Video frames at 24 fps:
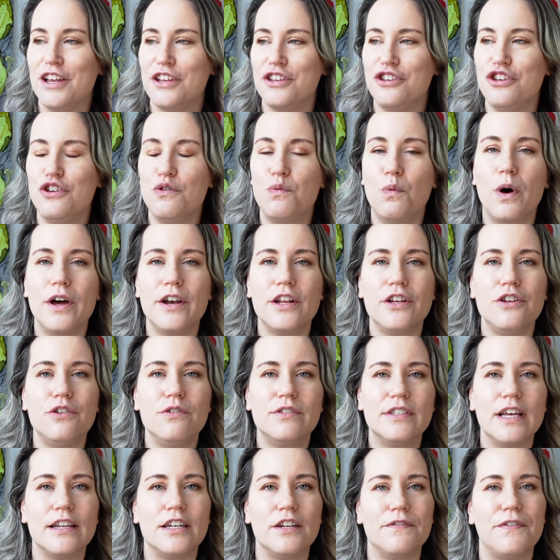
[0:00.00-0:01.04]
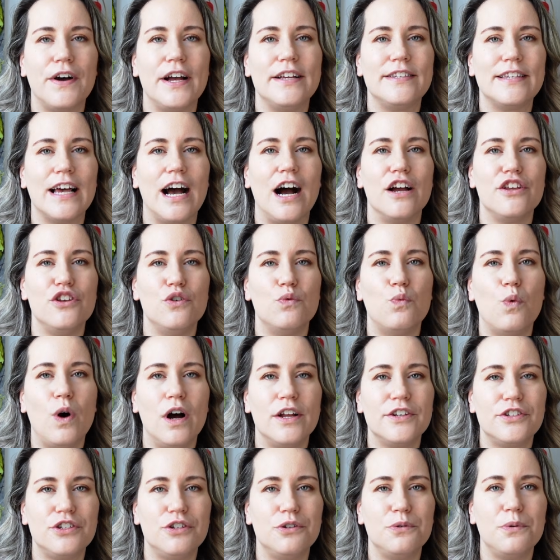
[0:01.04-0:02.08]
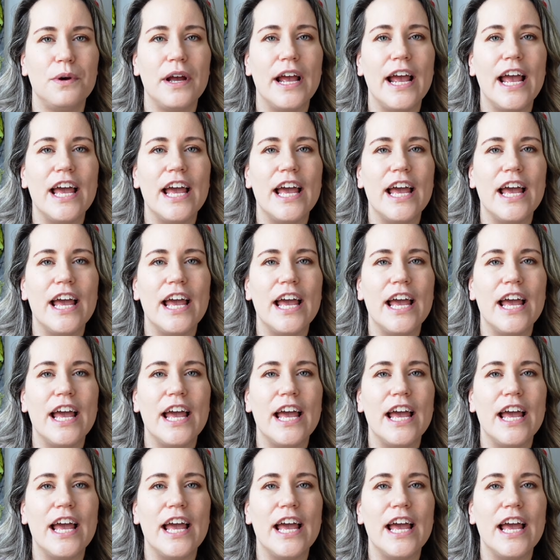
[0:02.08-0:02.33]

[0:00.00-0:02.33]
you want to use that device how you want to.